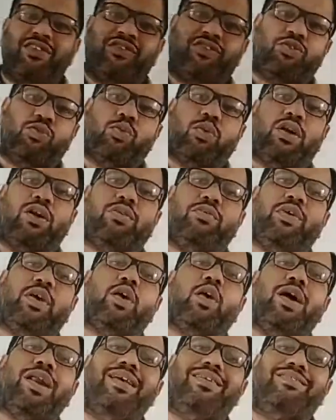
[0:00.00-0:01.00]
This is what we
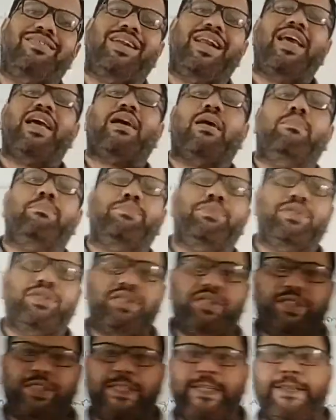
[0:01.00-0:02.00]
call as the
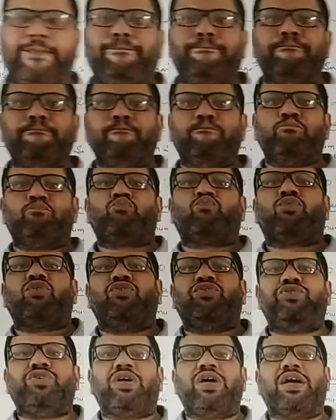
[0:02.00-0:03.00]
decomposition.
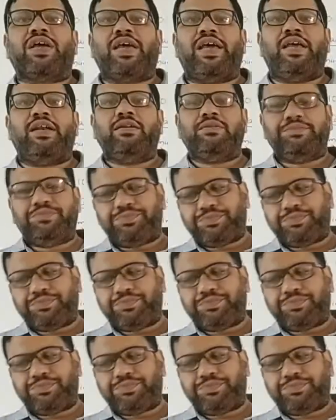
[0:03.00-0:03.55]
The sugarcane